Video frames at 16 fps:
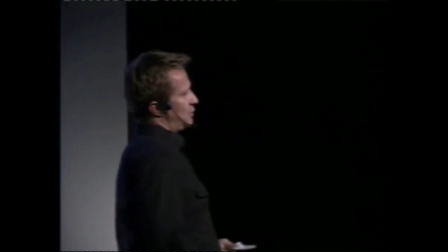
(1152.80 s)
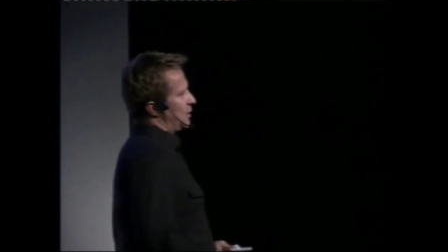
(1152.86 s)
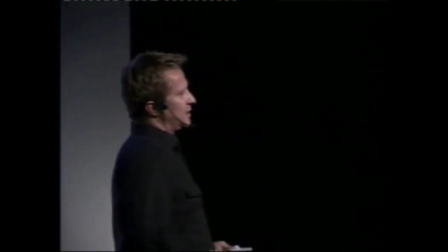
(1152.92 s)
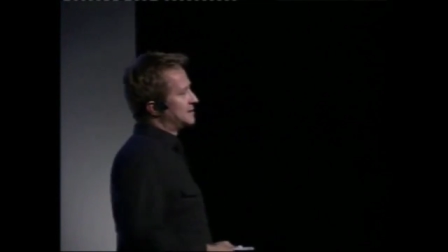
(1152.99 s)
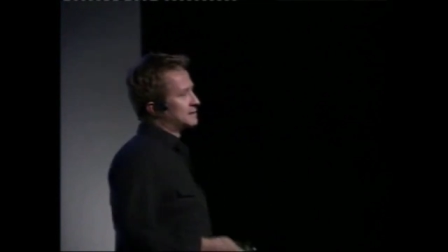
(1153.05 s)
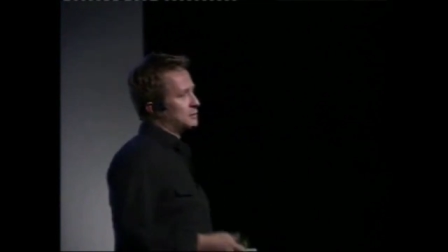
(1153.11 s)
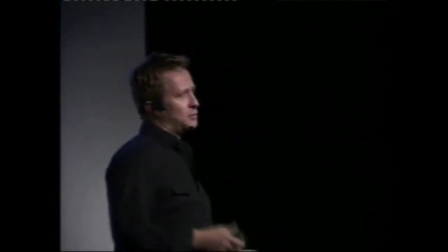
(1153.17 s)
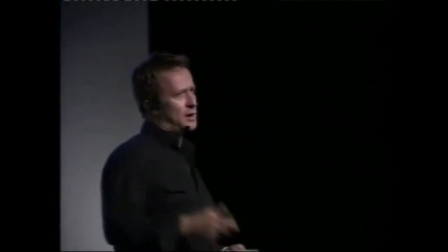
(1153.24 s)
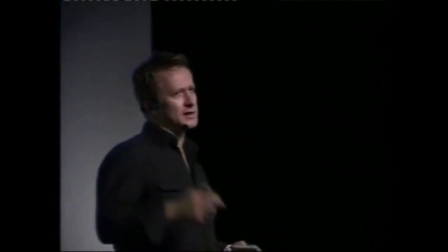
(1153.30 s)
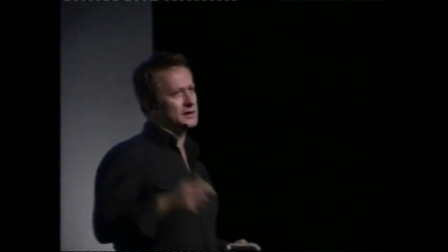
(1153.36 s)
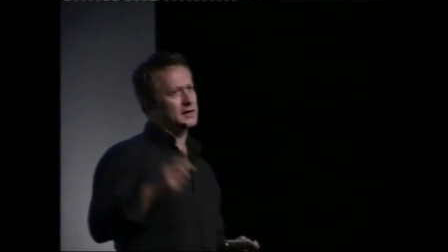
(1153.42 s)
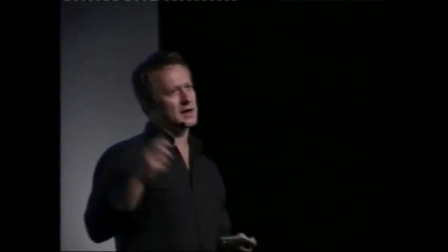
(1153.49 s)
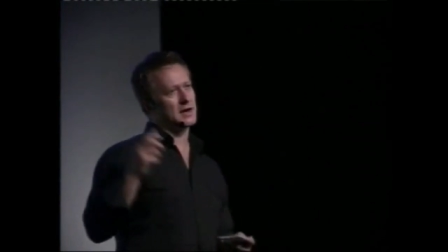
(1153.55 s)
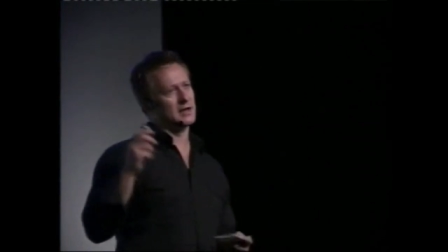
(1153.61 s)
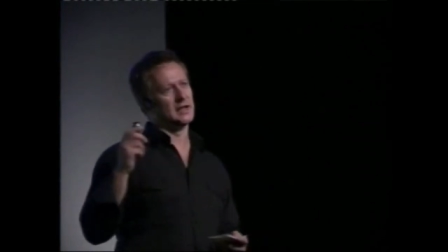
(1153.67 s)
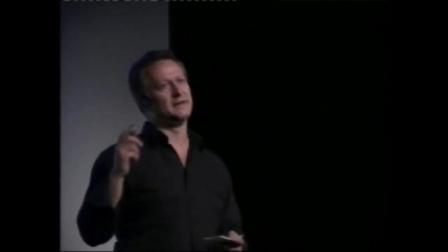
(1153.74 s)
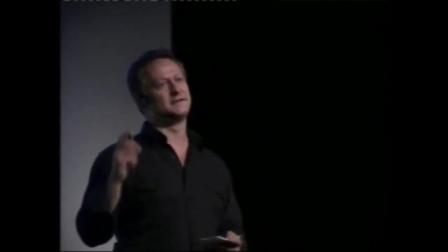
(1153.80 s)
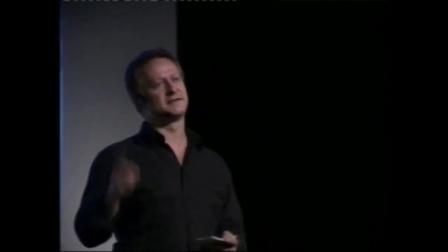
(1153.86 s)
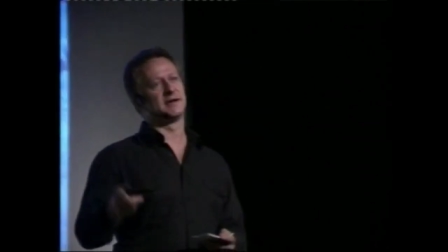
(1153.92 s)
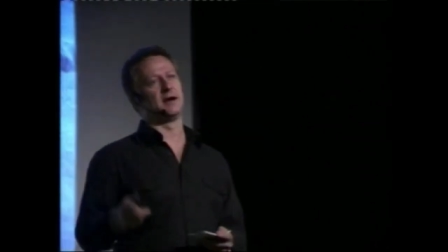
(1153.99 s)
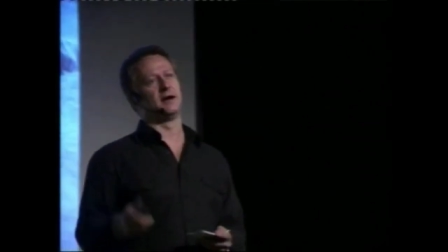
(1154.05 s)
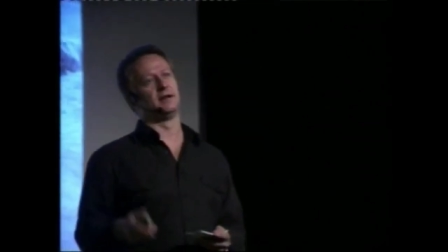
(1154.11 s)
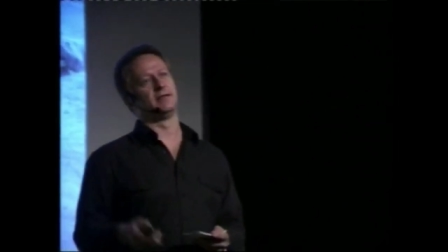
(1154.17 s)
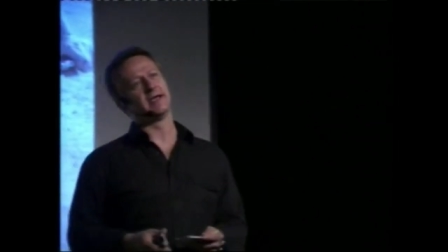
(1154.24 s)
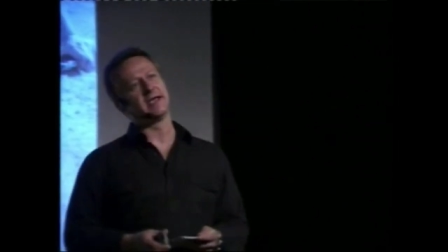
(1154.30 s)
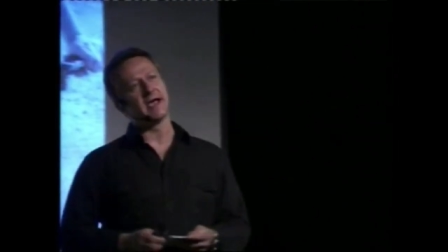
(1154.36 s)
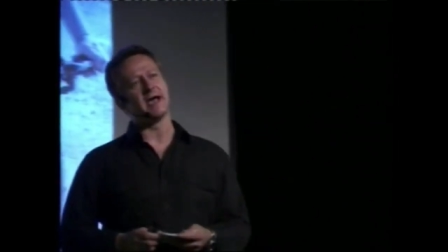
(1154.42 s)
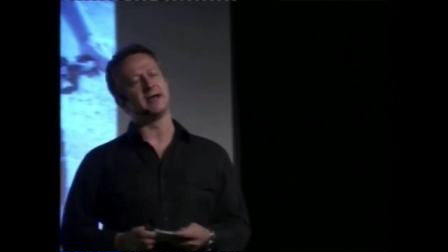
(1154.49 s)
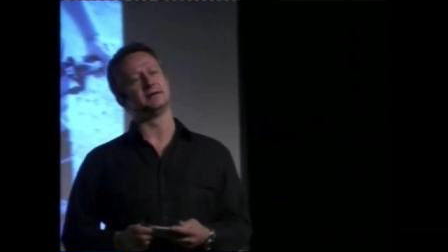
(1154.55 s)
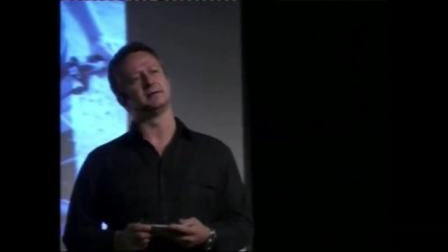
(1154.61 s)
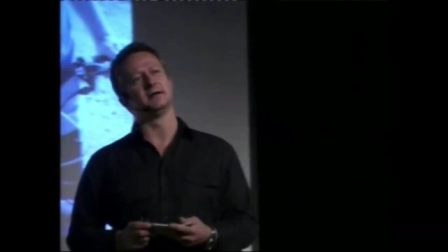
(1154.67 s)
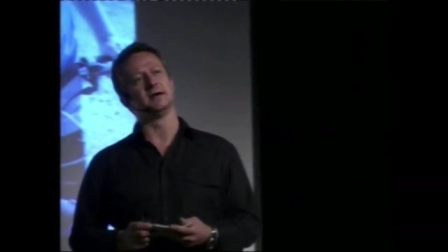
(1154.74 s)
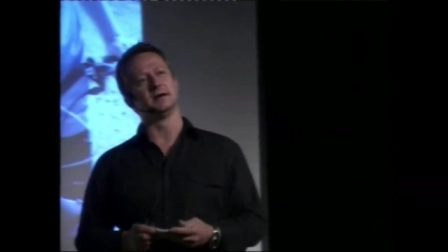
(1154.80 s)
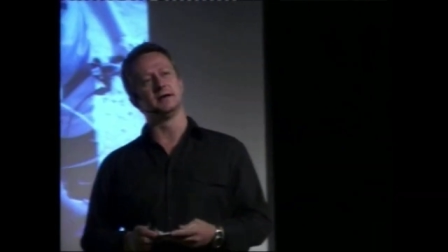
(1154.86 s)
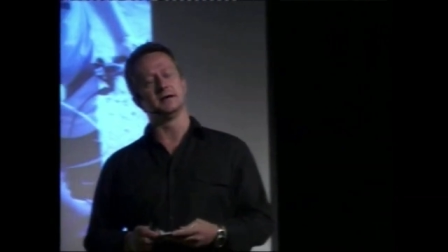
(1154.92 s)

one, one kind of lifestyle they can't